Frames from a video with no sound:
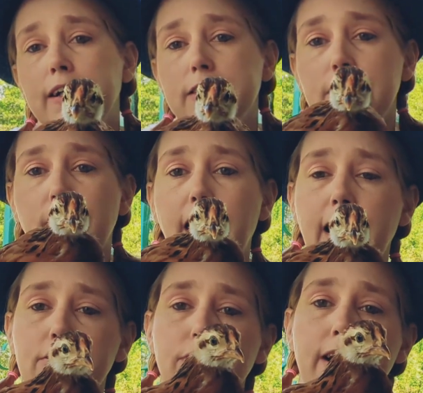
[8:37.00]
know, I
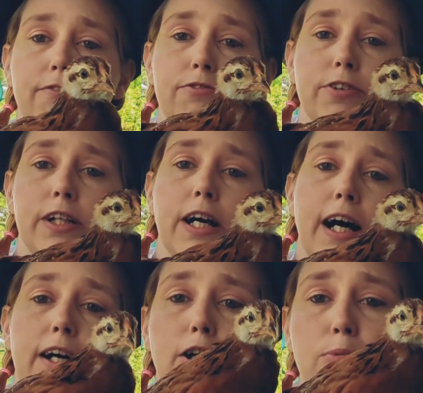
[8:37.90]
actually have really
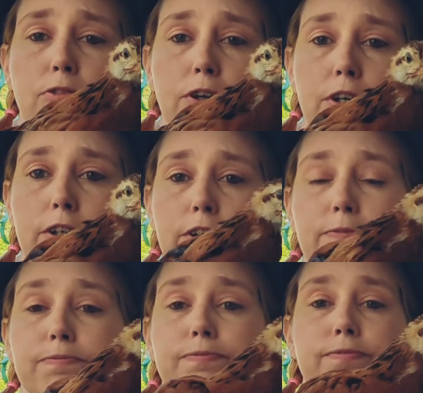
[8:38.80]
high hopes for her
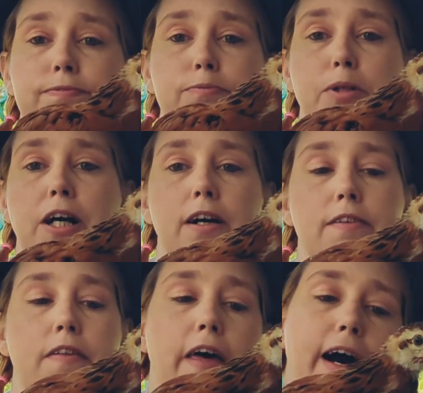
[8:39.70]

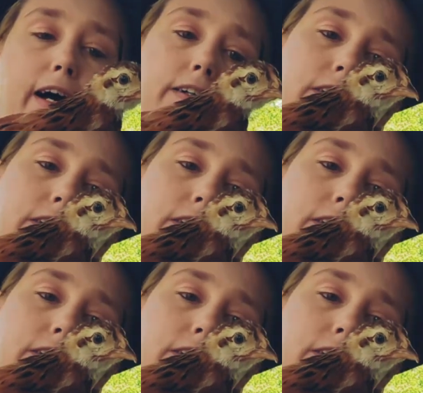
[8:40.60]
because of that.